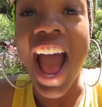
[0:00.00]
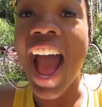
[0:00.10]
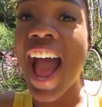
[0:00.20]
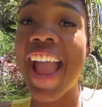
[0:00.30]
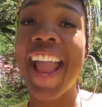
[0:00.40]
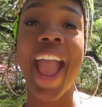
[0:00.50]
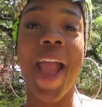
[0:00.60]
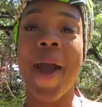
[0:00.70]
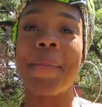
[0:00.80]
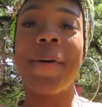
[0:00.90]
I
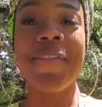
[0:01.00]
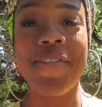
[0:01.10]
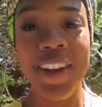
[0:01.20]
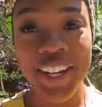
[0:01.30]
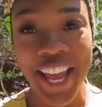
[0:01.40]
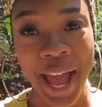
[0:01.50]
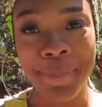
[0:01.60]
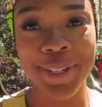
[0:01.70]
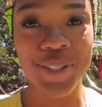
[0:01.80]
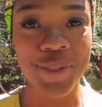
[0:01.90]
am very
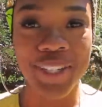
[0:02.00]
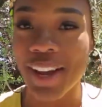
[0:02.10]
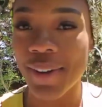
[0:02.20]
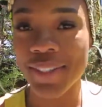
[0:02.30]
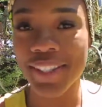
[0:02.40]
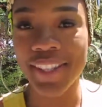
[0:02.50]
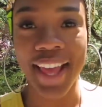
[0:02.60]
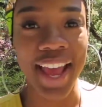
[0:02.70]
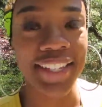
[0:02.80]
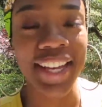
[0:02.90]
happy to announce
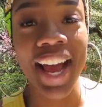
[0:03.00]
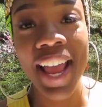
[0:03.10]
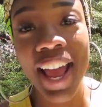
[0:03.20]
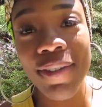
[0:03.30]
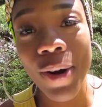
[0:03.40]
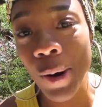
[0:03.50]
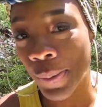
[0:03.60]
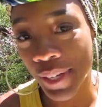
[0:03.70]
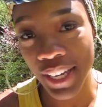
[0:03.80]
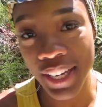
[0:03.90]
that I have
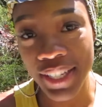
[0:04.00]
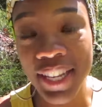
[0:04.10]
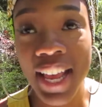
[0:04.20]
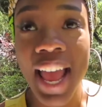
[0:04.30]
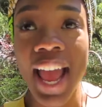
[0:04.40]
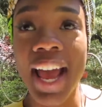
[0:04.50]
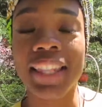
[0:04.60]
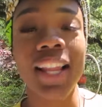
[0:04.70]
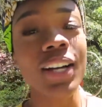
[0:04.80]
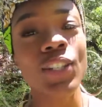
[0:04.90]
openings
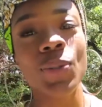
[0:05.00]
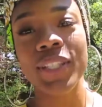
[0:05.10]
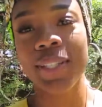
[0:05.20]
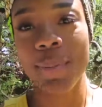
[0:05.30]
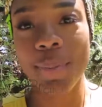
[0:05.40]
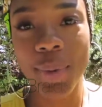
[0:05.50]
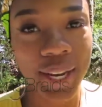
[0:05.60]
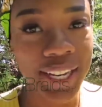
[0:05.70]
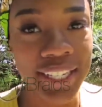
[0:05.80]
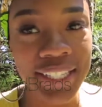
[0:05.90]
at Locks, Twists, and
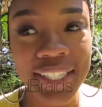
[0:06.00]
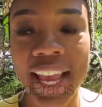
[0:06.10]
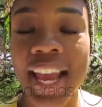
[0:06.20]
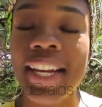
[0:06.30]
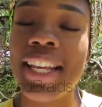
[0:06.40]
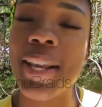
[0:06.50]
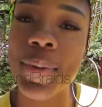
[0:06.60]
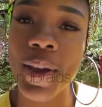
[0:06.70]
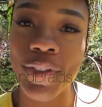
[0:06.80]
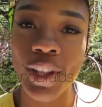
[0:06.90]
Braids, and hit
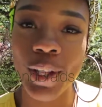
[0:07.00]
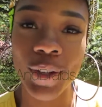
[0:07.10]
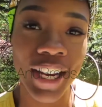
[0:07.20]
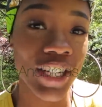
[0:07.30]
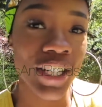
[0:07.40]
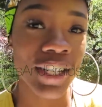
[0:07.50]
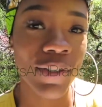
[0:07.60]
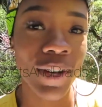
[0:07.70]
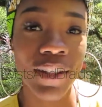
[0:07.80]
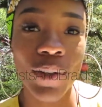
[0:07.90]
me up for the location if
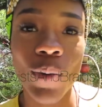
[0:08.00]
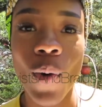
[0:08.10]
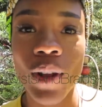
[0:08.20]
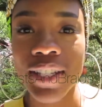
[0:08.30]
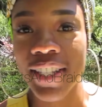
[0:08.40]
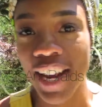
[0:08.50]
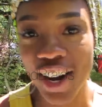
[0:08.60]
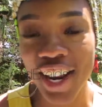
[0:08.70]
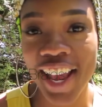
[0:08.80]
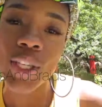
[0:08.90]
you're in the New Orleans
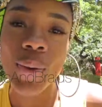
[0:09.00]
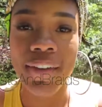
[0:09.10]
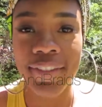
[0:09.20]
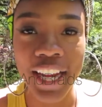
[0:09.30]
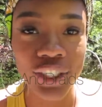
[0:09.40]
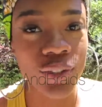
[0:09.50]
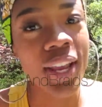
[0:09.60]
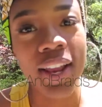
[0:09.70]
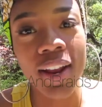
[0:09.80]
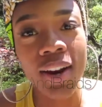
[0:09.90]
area. If you have natural
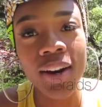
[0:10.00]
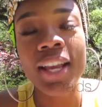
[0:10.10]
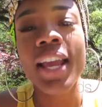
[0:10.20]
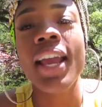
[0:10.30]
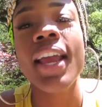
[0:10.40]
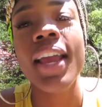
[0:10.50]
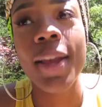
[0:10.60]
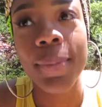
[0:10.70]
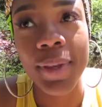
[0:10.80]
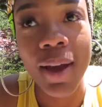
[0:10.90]
hair, hit me